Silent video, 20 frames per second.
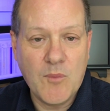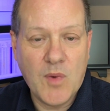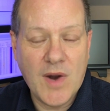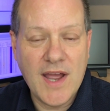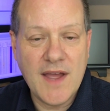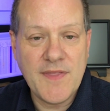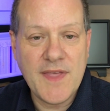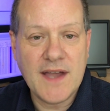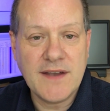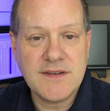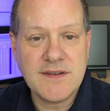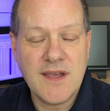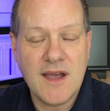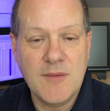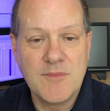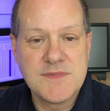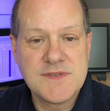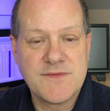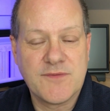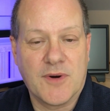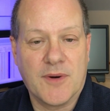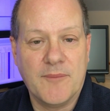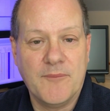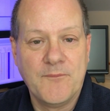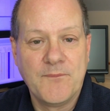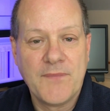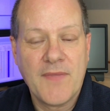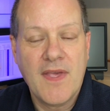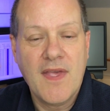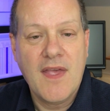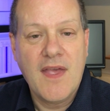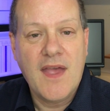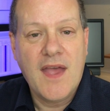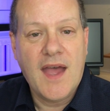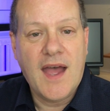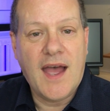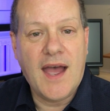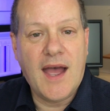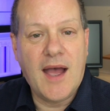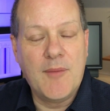where that comes from.
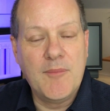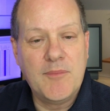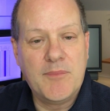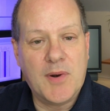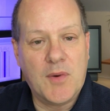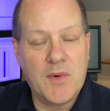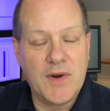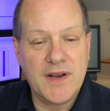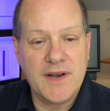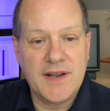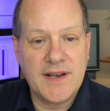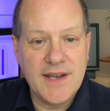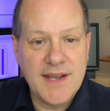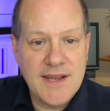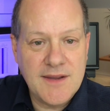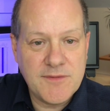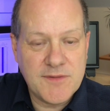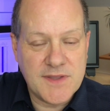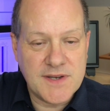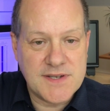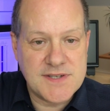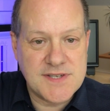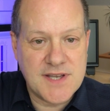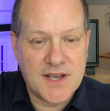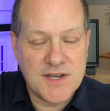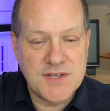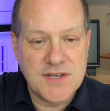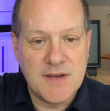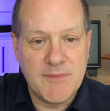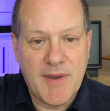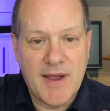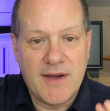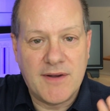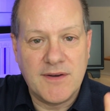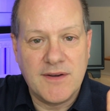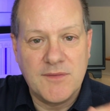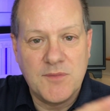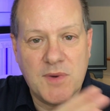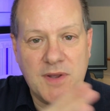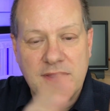But we're going to leave the discussion
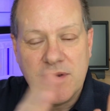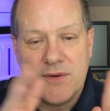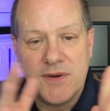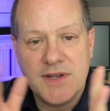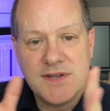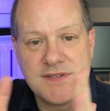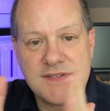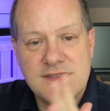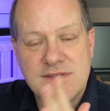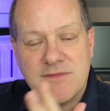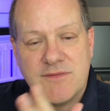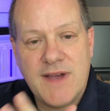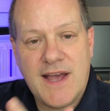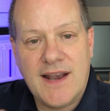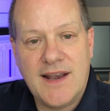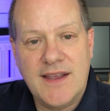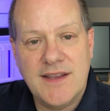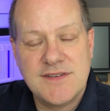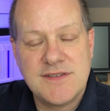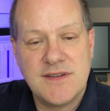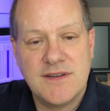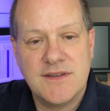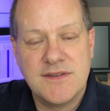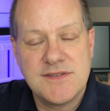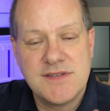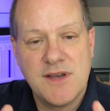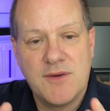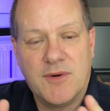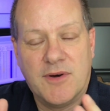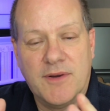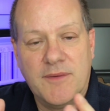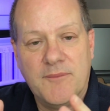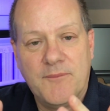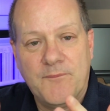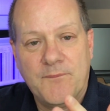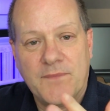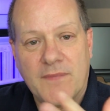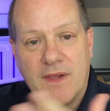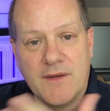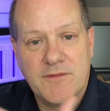about whether it's valid and so on
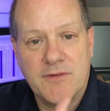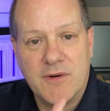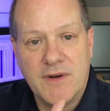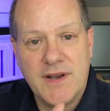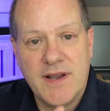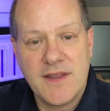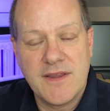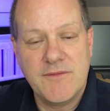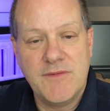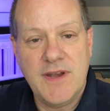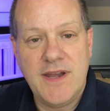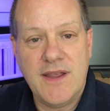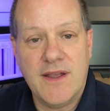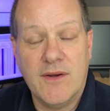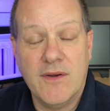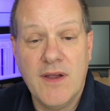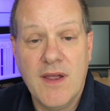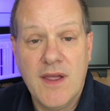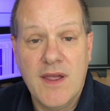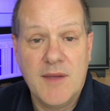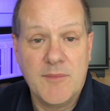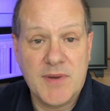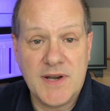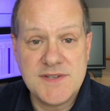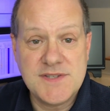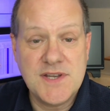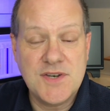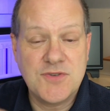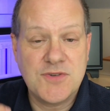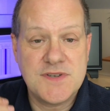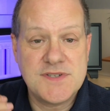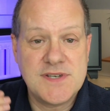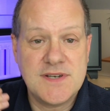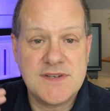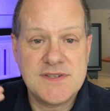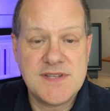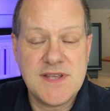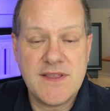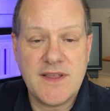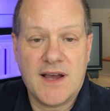for another video. But it's
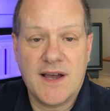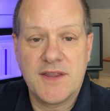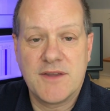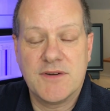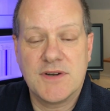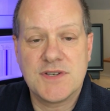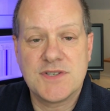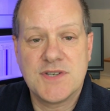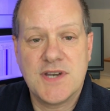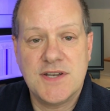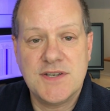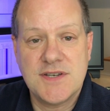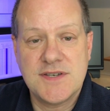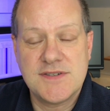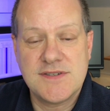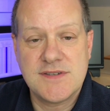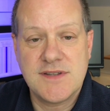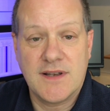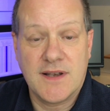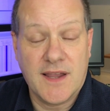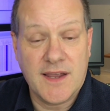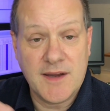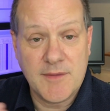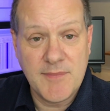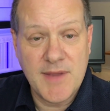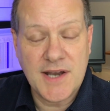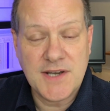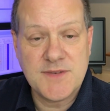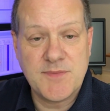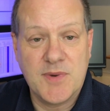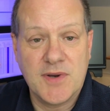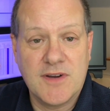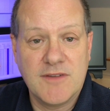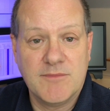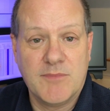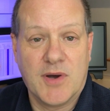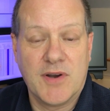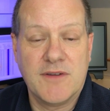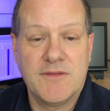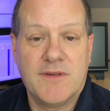interesting to see that other exchanges like Matchbook
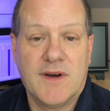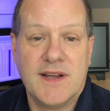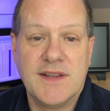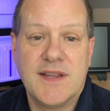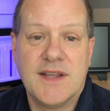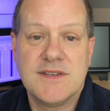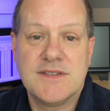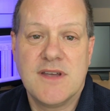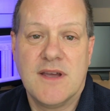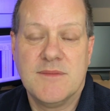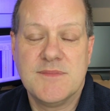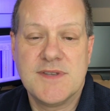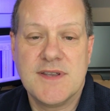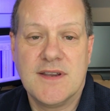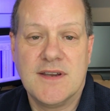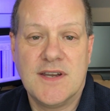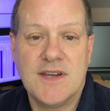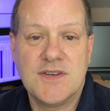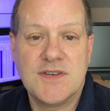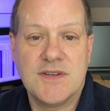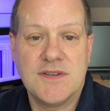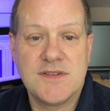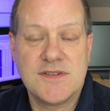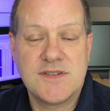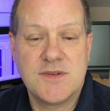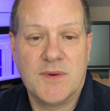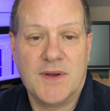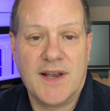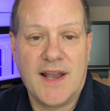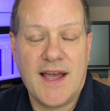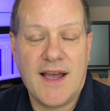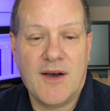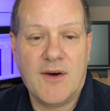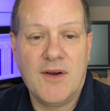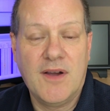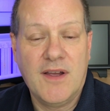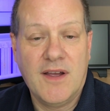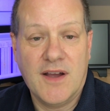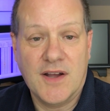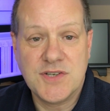have modified their terms and conditions to
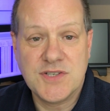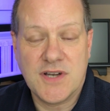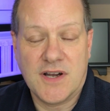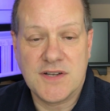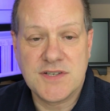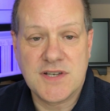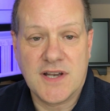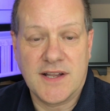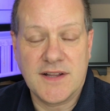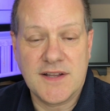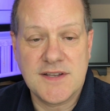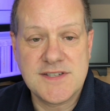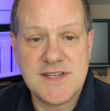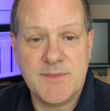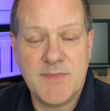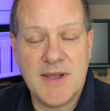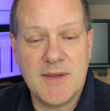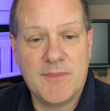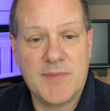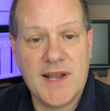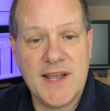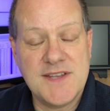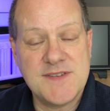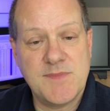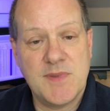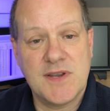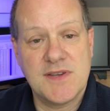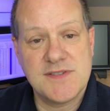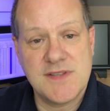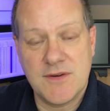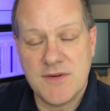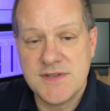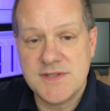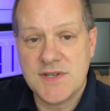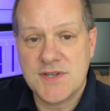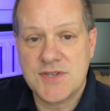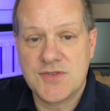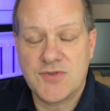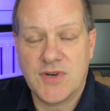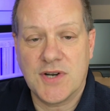allow a charge like this to be in place, because there
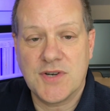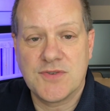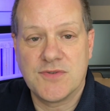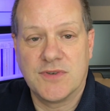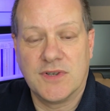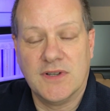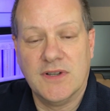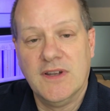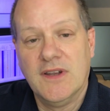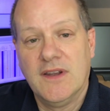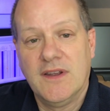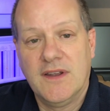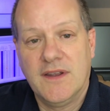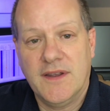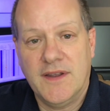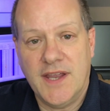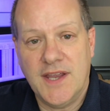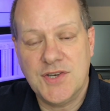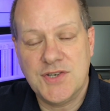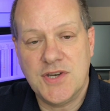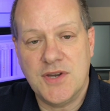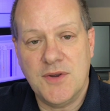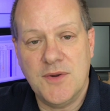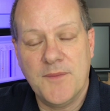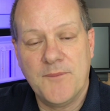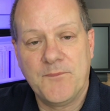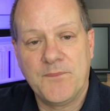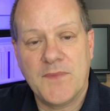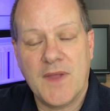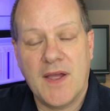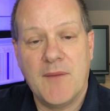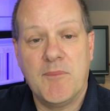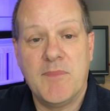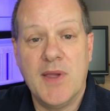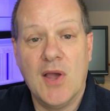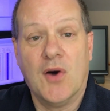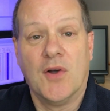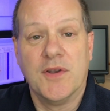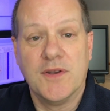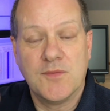is a structural issue
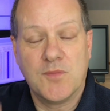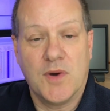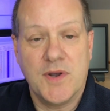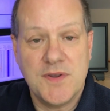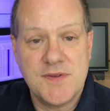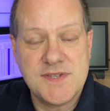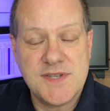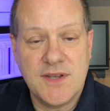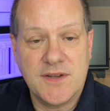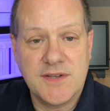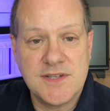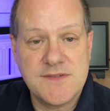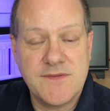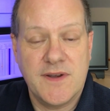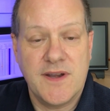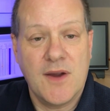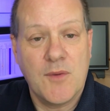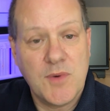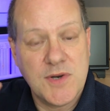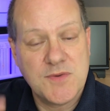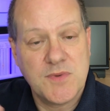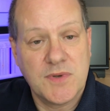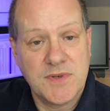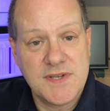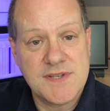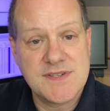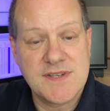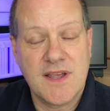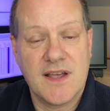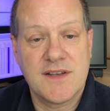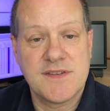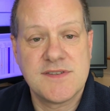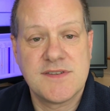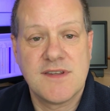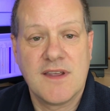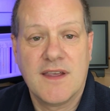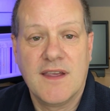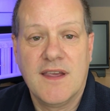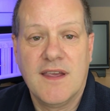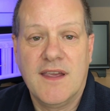beyond what you see on this video, which we'll
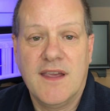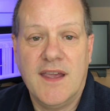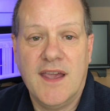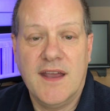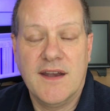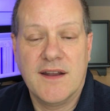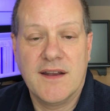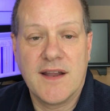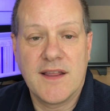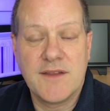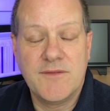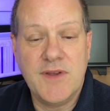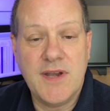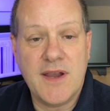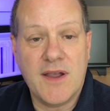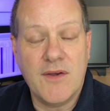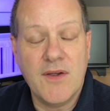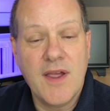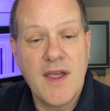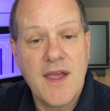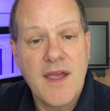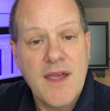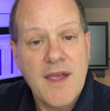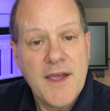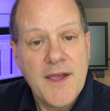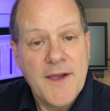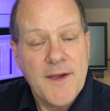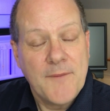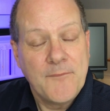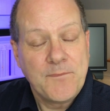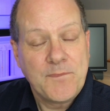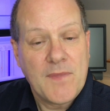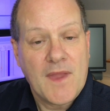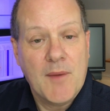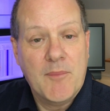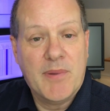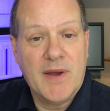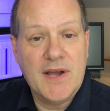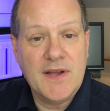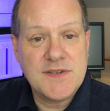discuss in another video.
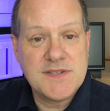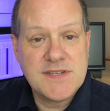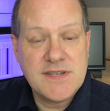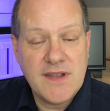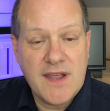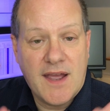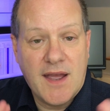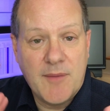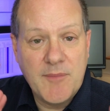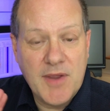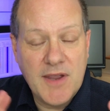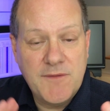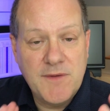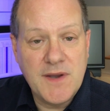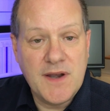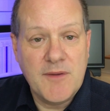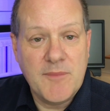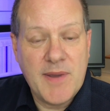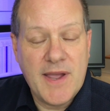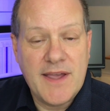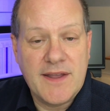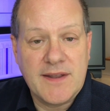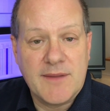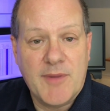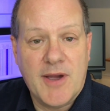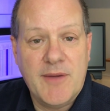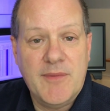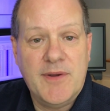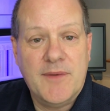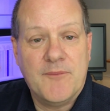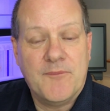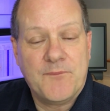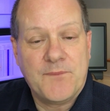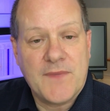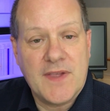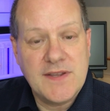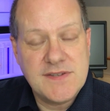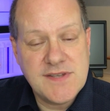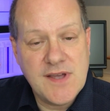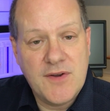But if you don't pay at the moment,
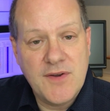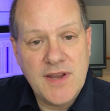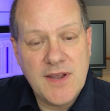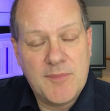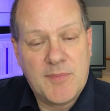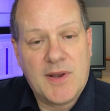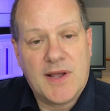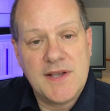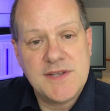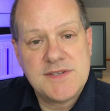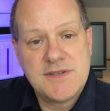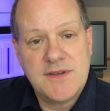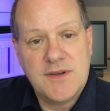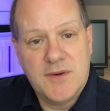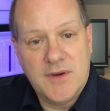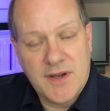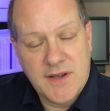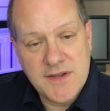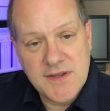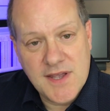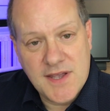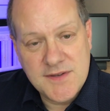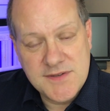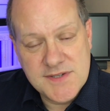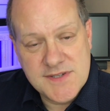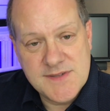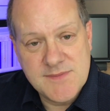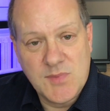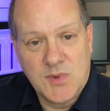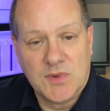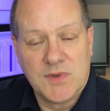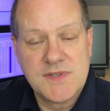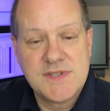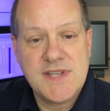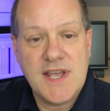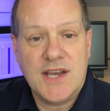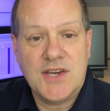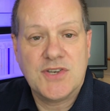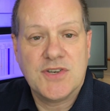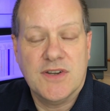it only applies to a small
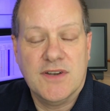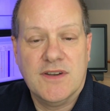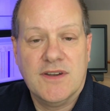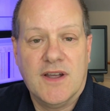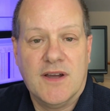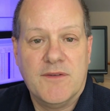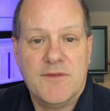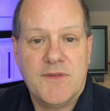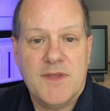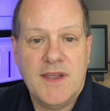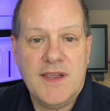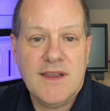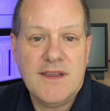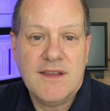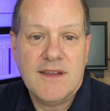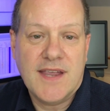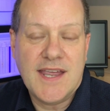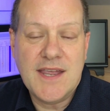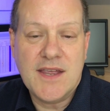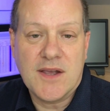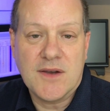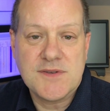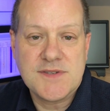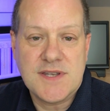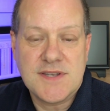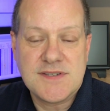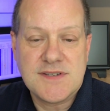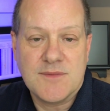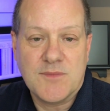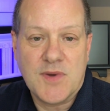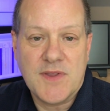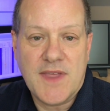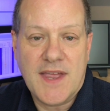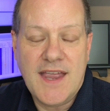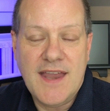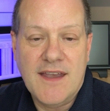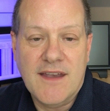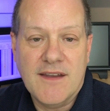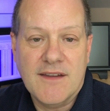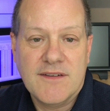section of the ecosystem
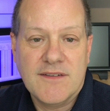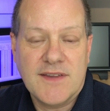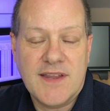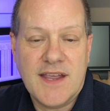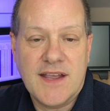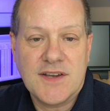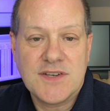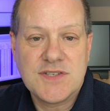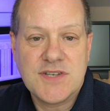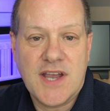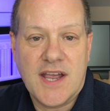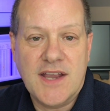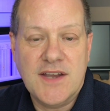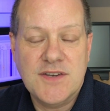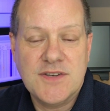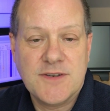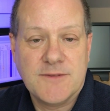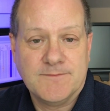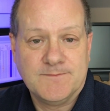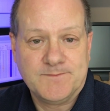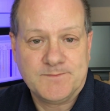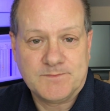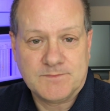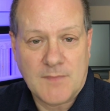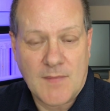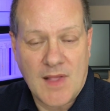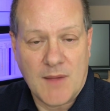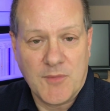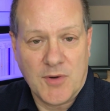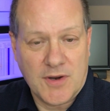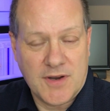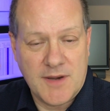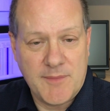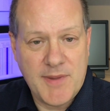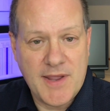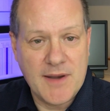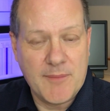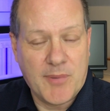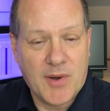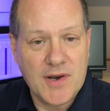within the exchange. I'm not going
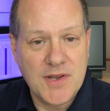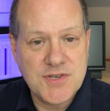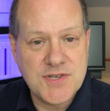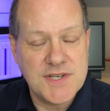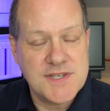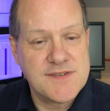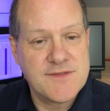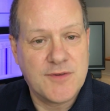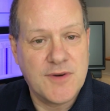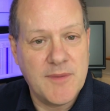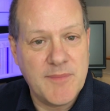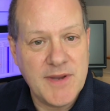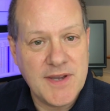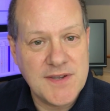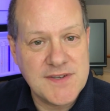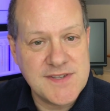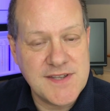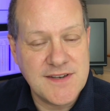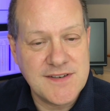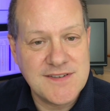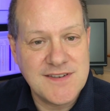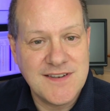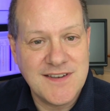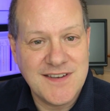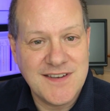to be an apologist for it because I